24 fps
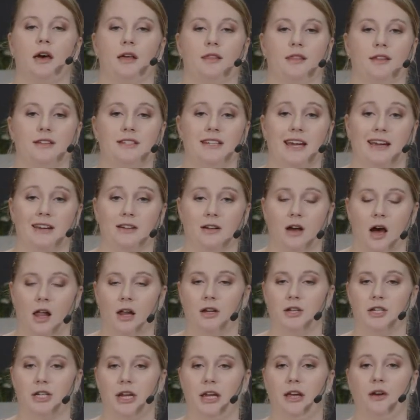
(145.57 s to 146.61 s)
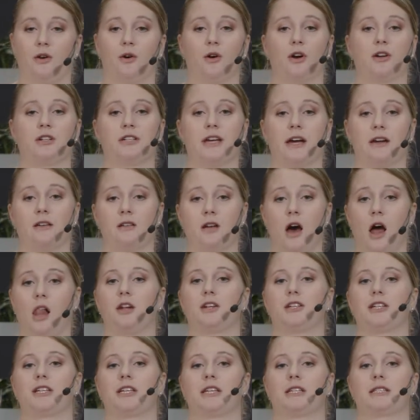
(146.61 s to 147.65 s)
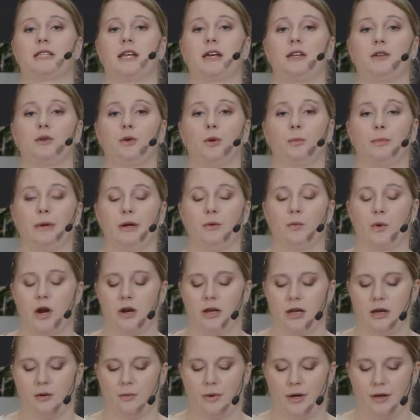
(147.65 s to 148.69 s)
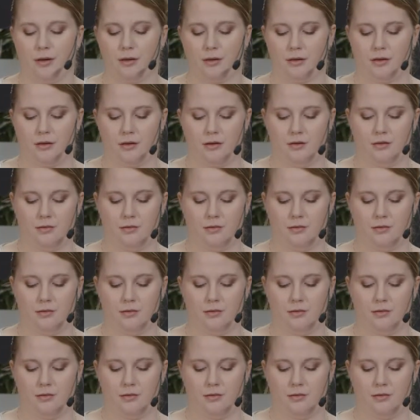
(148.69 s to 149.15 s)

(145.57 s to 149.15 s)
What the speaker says: the technology or technologies that you'll be working with,